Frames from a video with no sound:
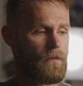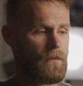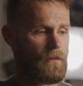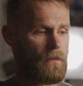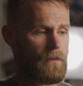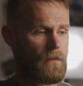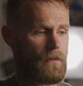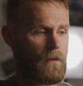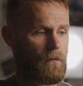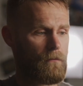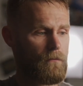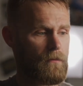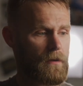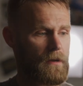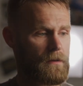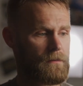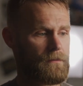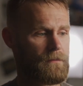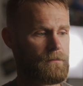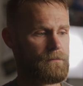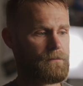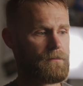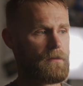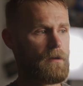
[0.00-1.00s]

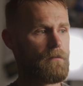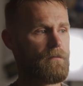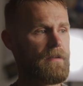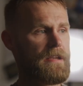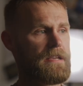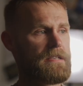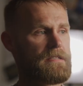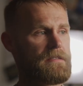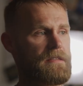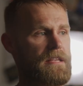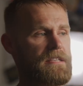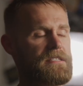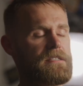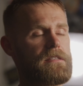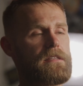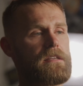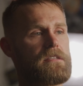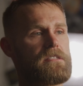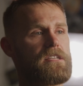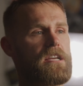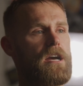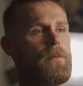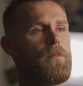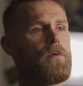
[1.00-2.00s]

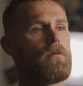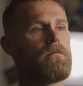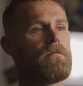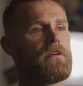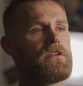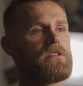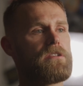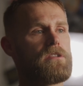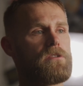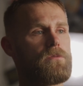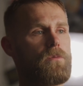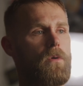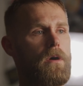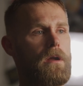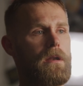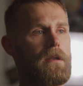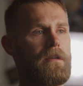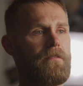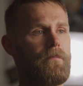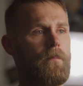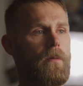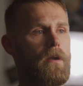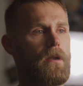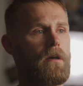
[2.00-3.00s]
There's a couple of reasons why I
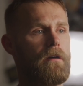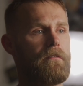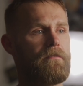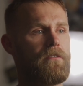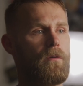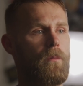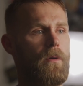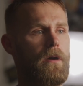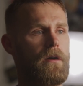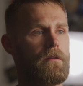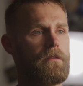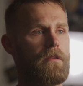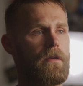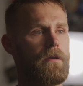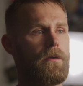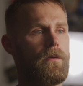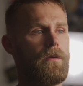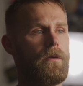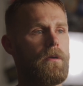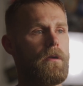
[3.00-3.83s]
live my life the way I do.